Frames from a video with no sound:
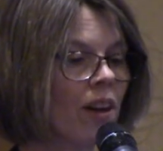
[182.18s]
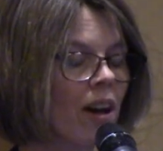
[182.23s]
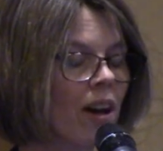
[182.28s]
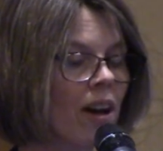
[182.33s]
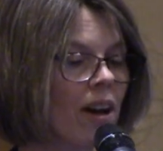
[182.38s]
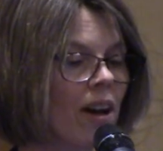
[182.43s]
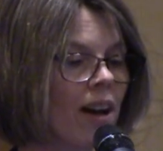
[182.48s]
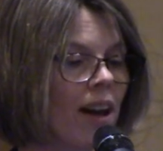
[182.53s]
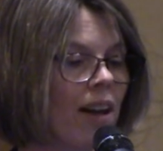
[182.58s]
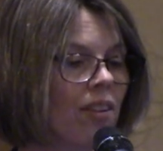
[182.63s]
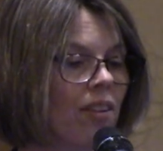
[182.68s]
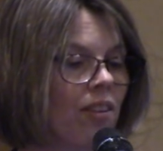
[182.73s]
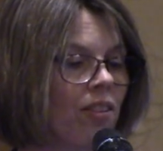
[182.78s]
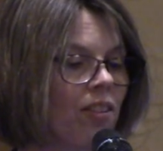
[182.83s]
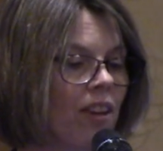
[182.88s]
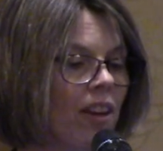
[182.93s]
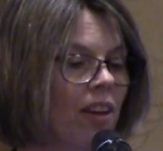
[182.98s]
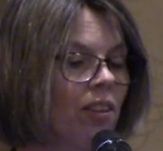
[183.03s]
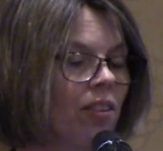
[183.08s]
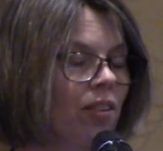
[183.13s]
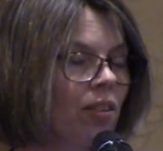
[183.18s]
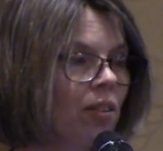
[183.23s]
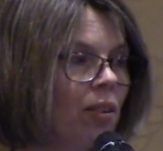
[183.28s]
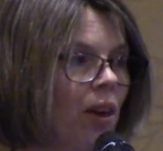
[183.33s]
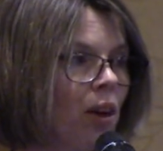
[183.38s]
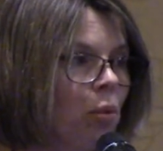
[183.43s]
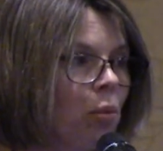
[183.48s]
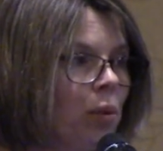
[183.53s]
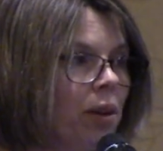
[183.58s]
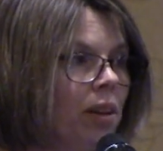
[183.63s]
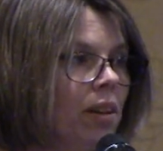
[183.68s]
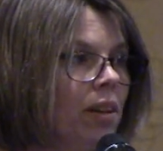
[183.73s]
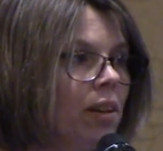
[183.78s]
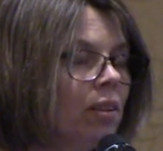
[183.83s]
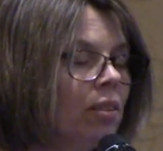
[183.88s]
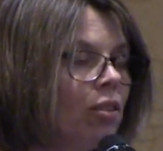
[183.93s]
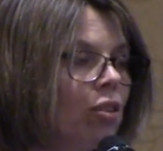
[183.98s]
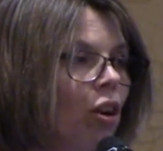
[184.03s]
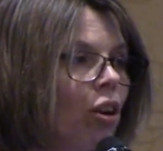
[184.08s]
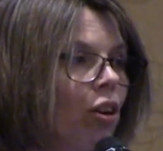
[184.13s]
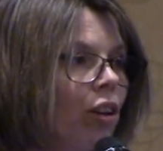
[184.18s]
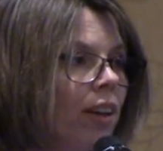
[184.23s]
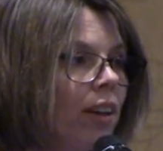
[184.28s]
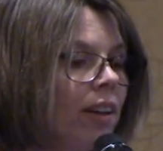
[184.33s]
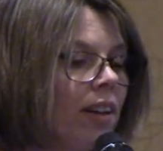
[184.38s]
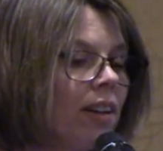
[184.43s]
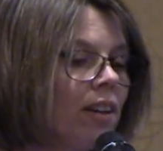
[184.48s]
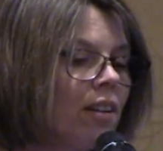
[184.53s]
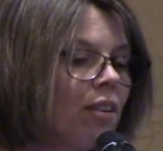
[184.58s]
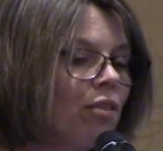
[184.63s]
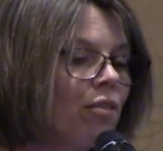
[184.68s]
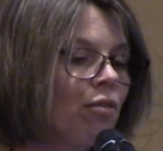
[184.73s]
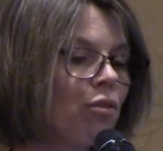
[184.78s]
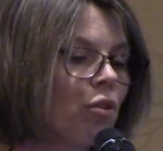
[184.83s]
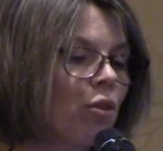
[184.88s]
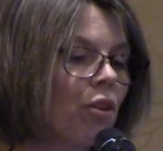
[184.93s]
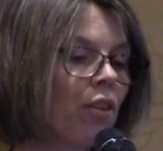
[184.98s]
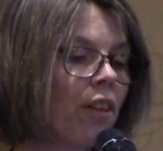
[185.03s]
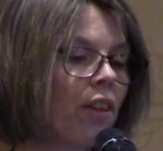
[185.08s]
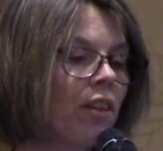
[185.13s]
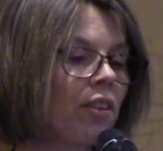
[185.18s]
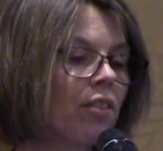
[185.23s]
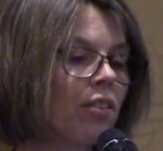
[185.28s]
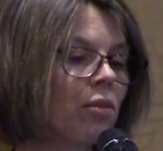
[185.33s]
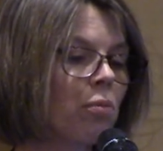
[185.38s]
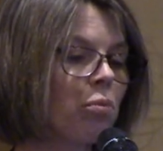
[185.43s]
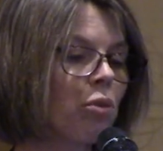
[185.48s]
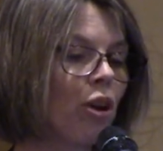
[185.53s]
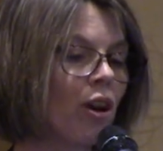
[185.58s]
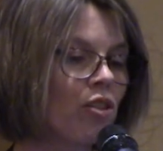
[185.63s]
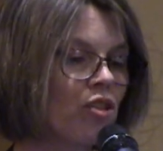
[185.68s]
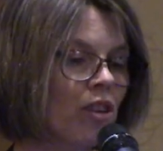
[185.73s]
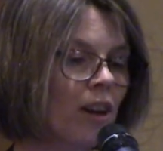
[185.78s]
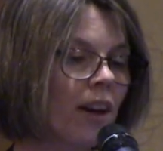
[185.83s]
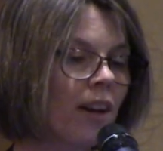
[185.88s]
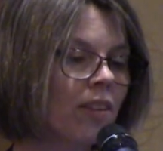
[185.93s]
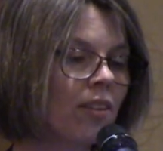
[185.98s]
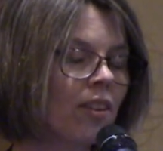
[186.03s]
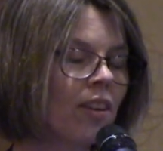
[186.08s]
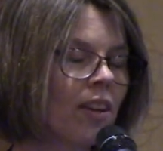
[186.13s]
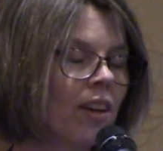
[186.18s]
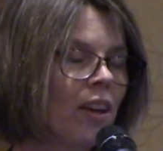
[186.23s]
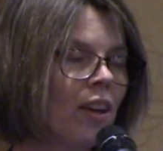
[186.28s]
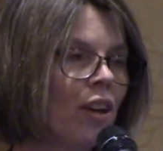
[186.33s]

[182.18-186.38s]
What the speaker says: and sinks that we targeted for this project.